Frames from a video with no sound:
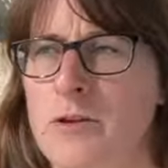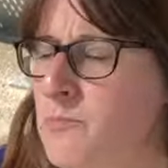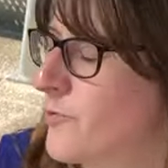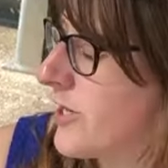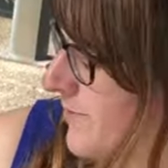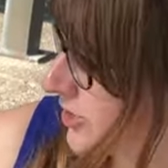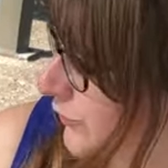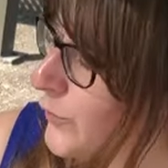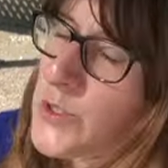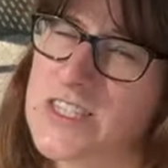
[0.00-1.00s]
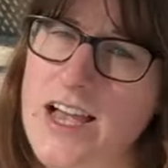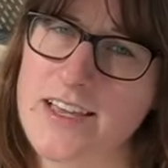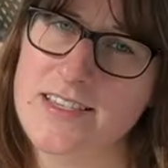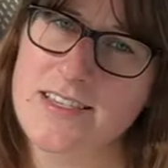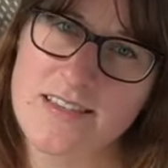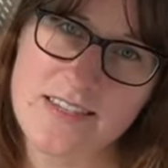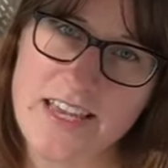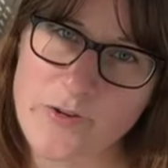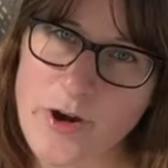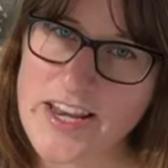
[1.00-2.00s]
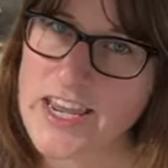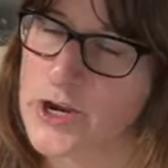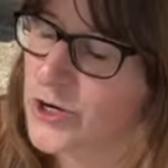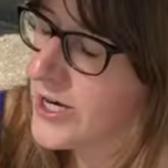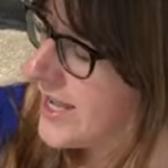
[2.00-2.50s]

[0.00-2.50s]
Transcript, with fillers: a pretty much full-size sink right here.